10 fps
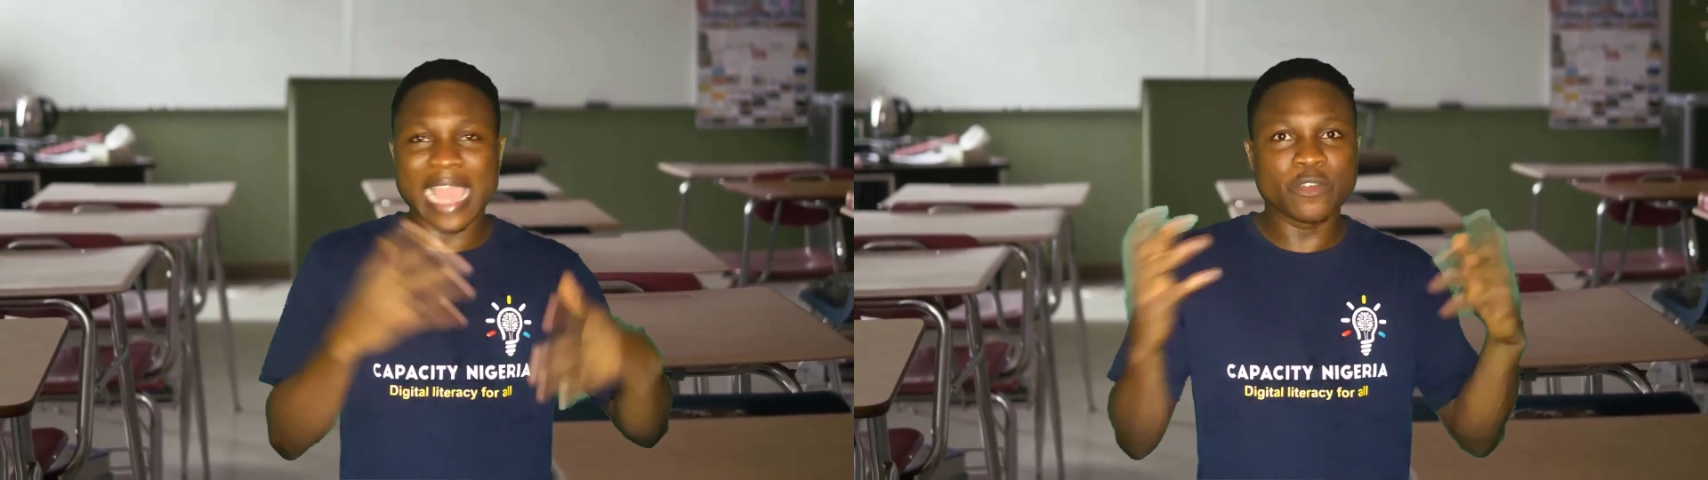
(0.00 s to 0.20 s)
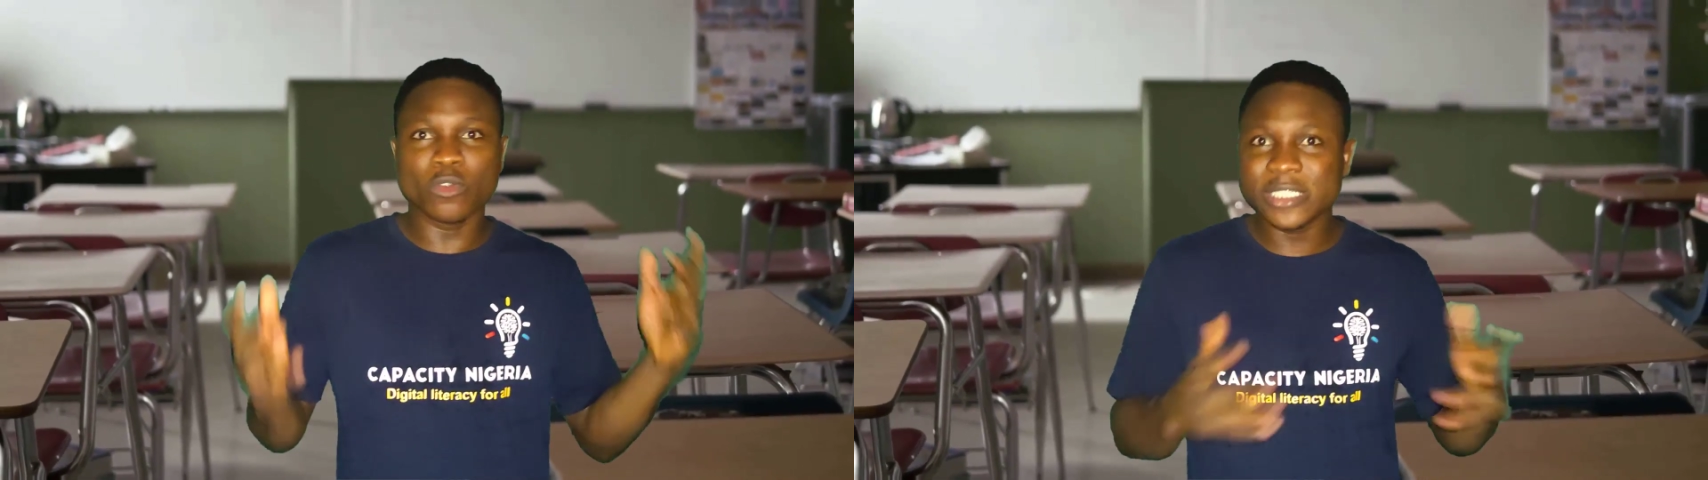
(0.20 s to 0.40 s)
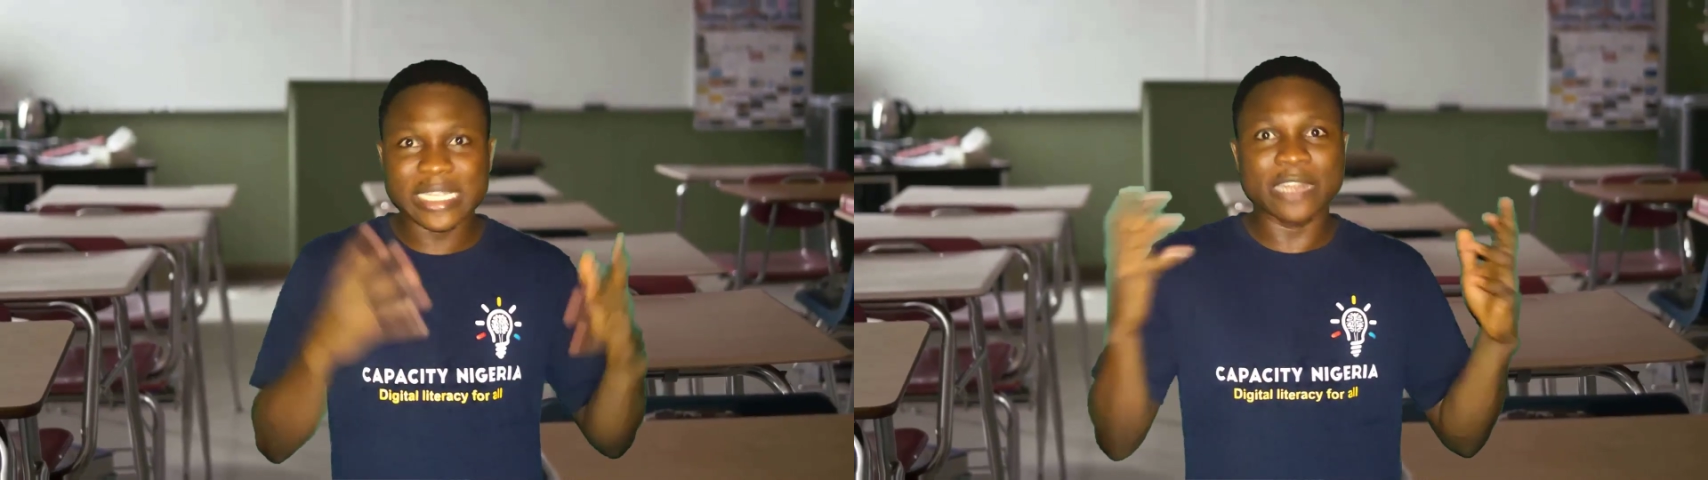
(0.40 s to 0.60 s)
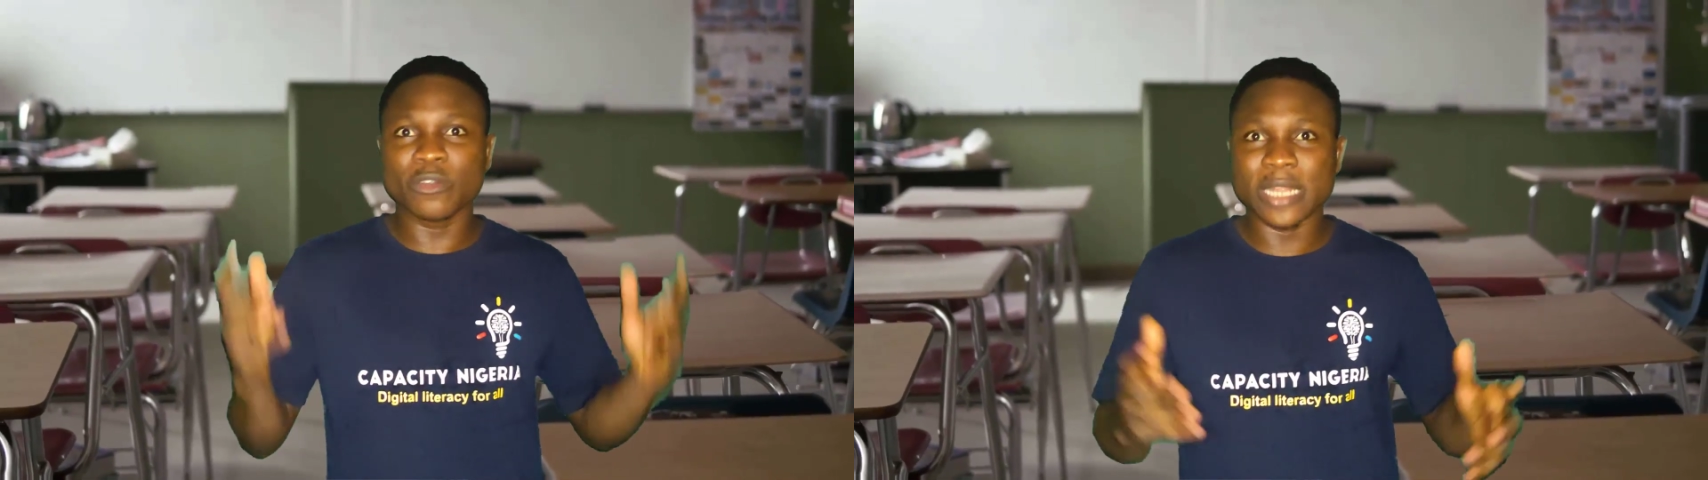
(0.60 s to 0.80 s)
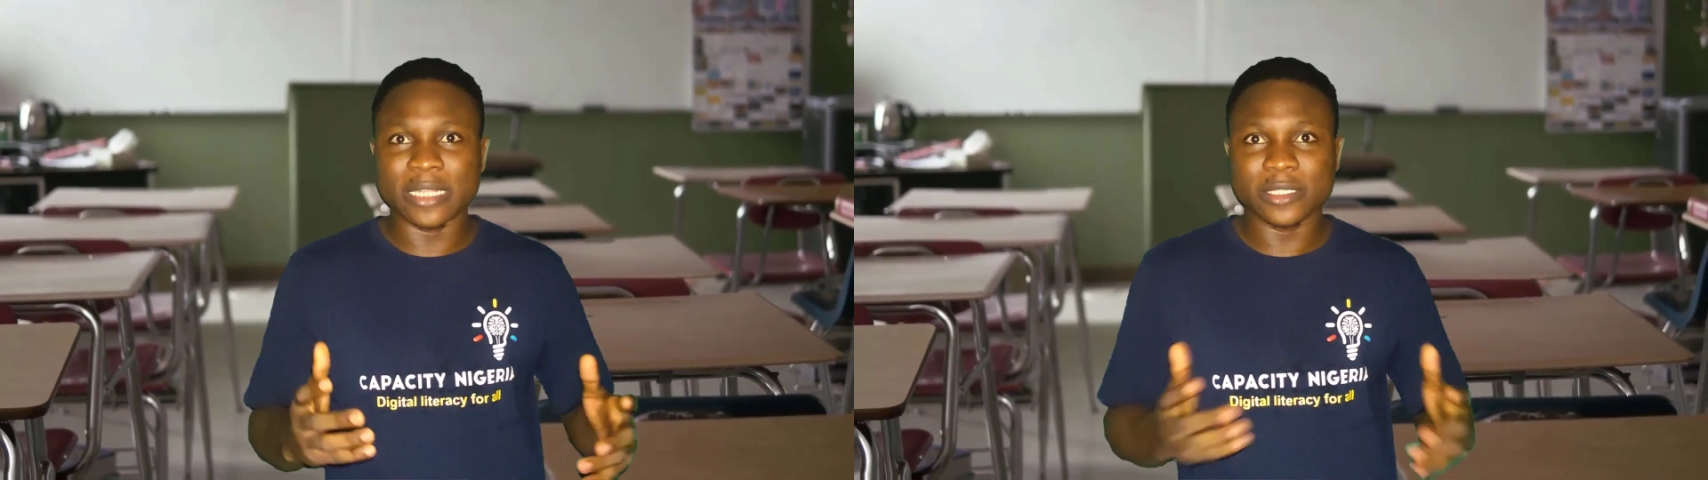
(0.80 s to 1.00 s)
I know this, I
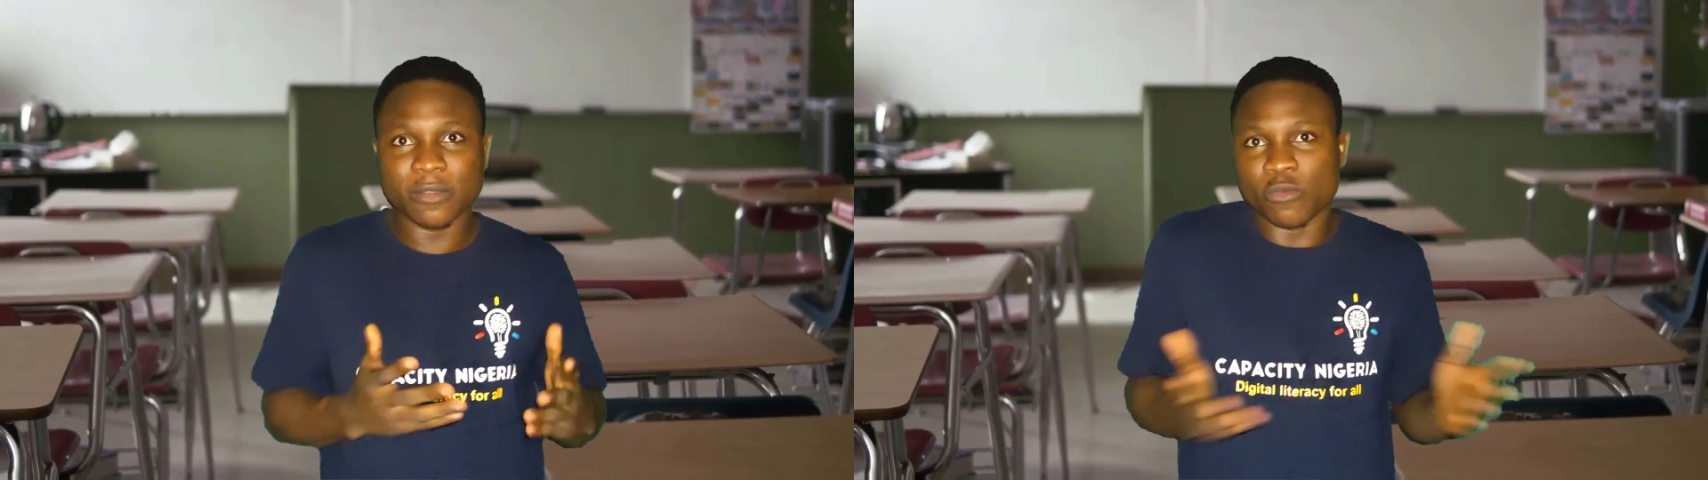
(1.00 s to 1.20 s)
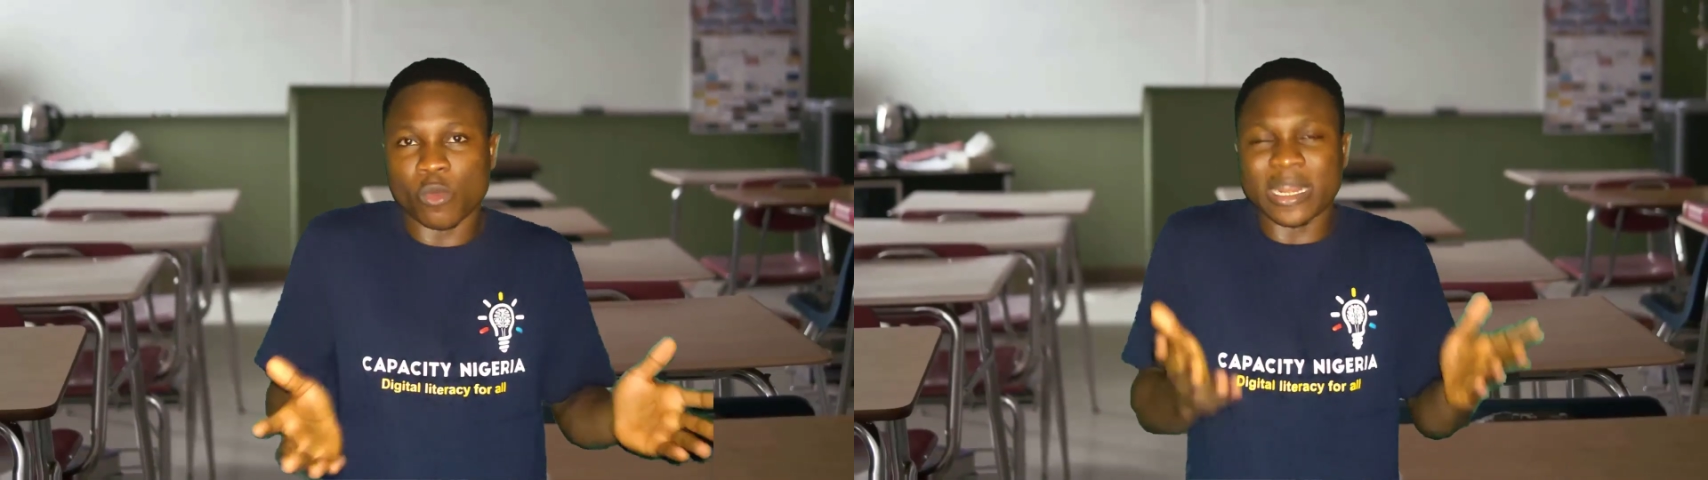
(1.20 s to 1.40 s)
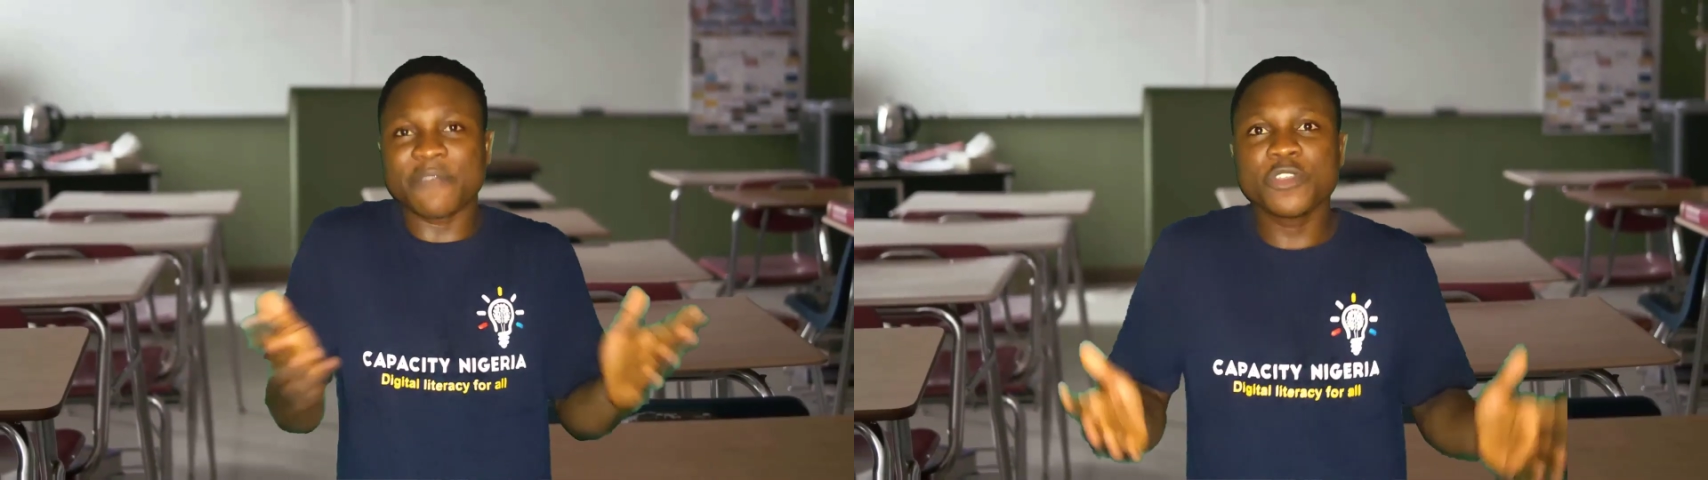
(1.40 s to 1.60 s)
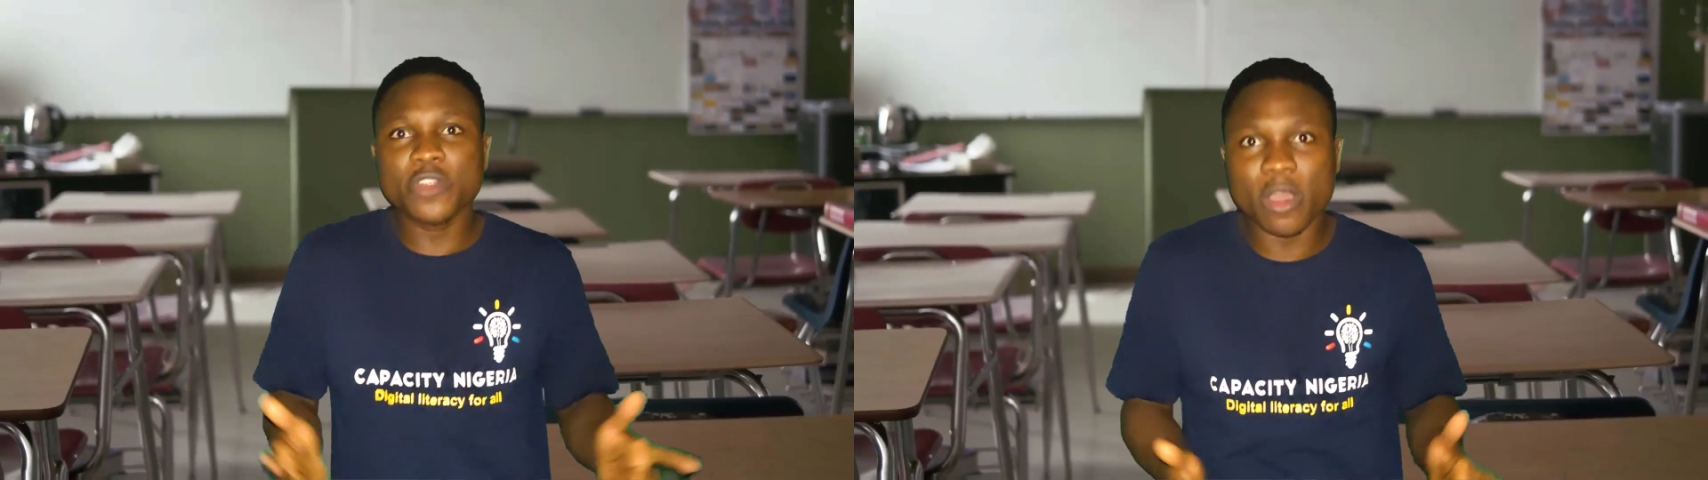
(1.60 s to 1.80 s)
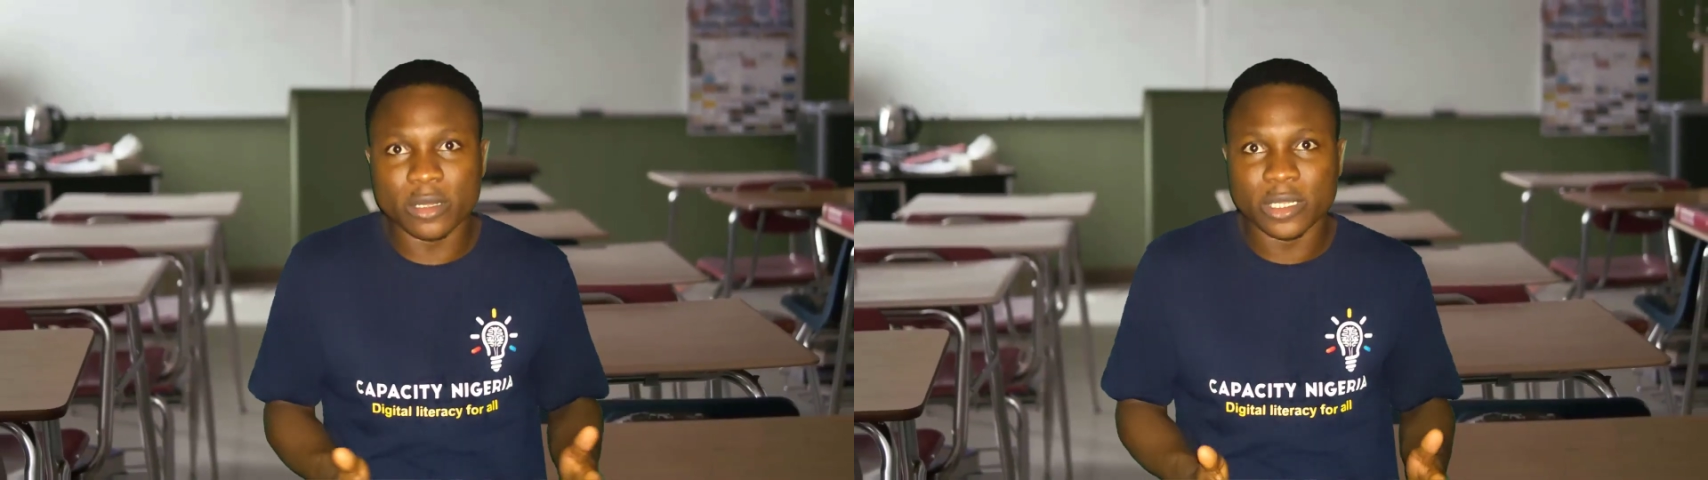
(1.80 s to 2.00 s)
know that. What have you
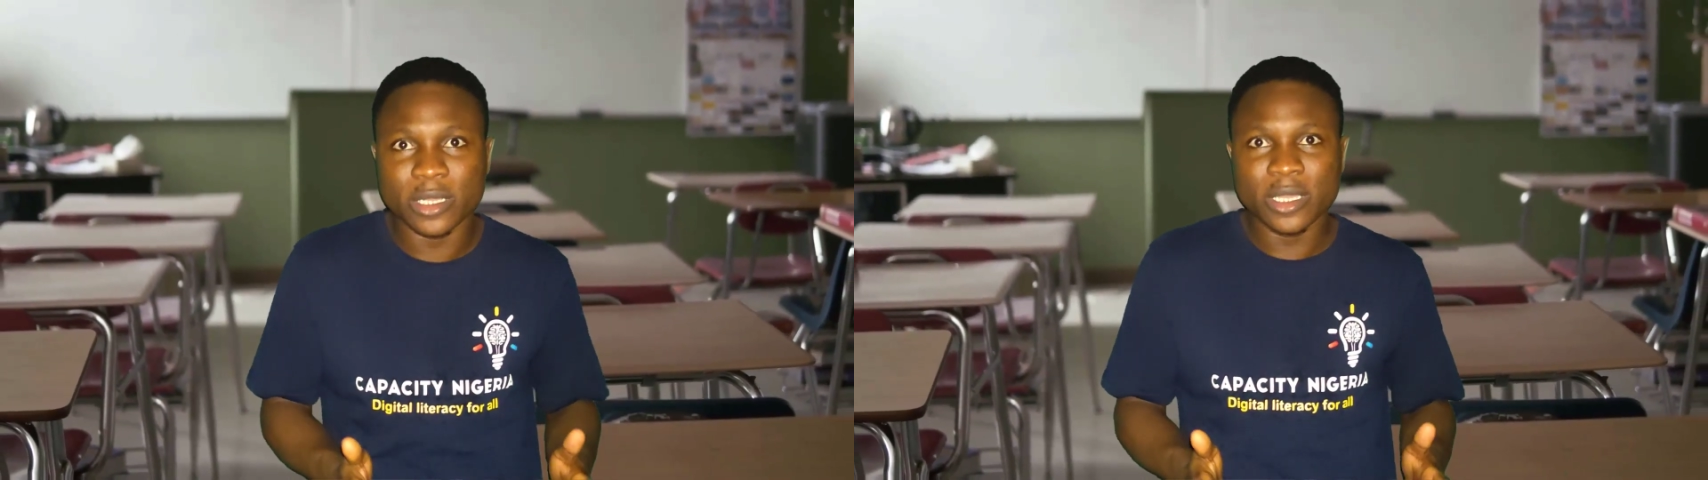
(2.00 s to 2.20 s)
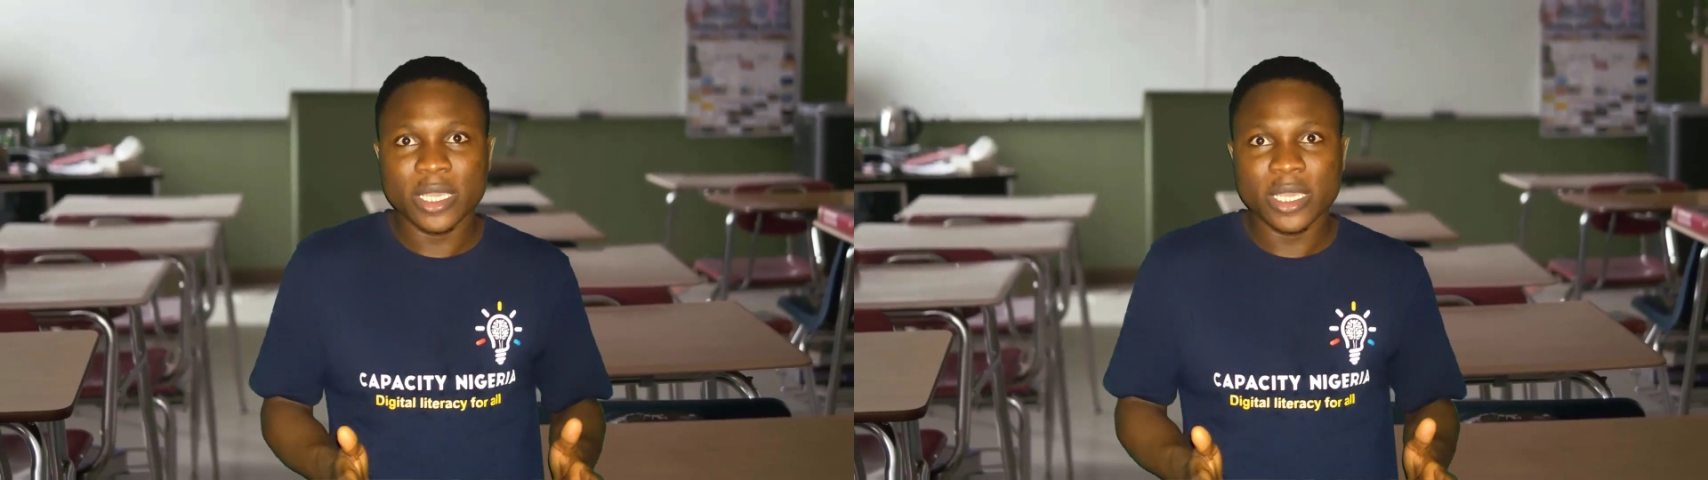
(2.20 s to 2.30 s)
done?